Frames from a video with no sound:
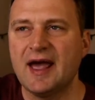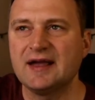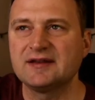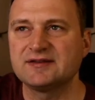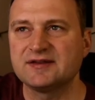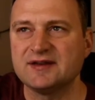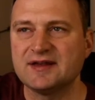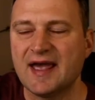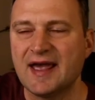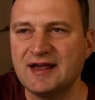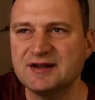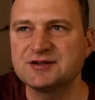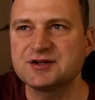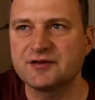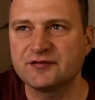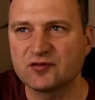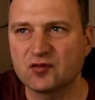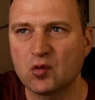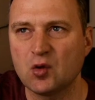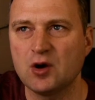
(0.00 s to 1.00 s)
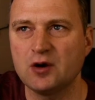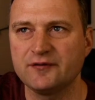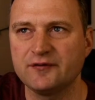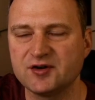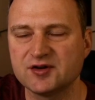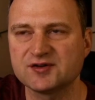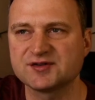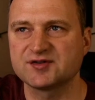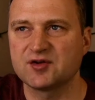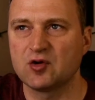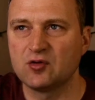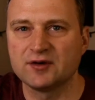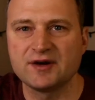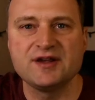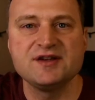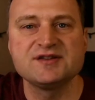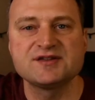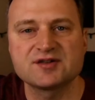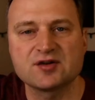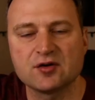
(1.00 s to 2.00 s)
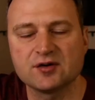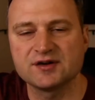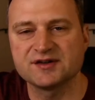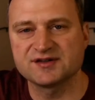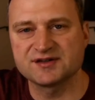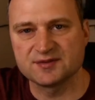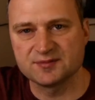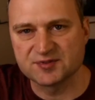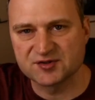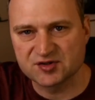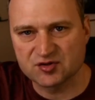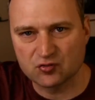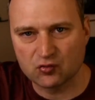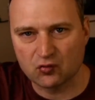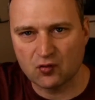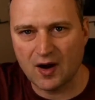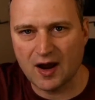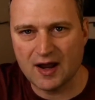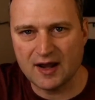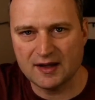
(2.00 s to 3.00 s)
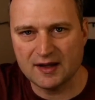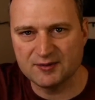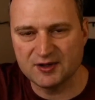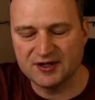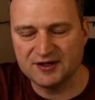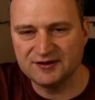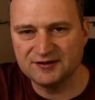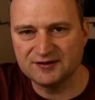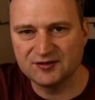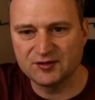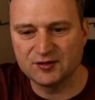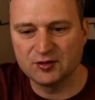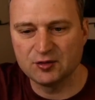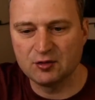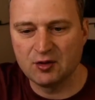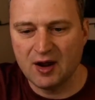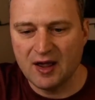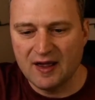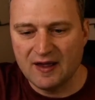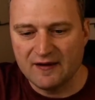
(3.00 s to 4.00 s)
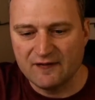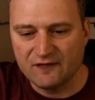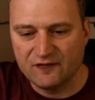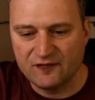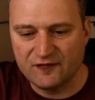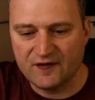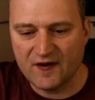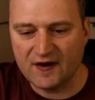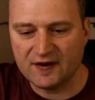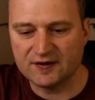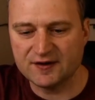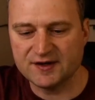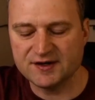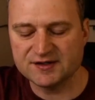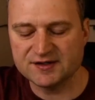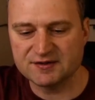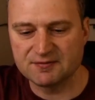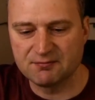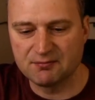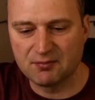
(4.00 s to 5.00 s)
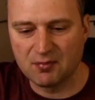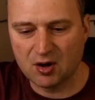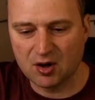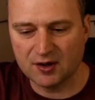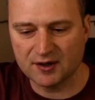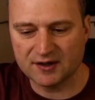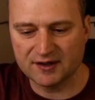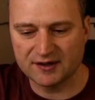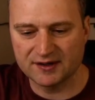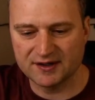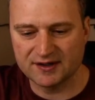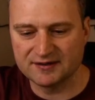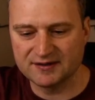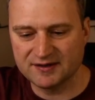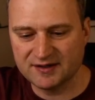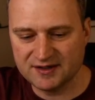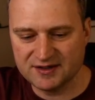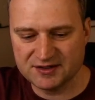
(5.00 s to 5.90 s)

at the age of 12 years old, he started subscribing to various marketing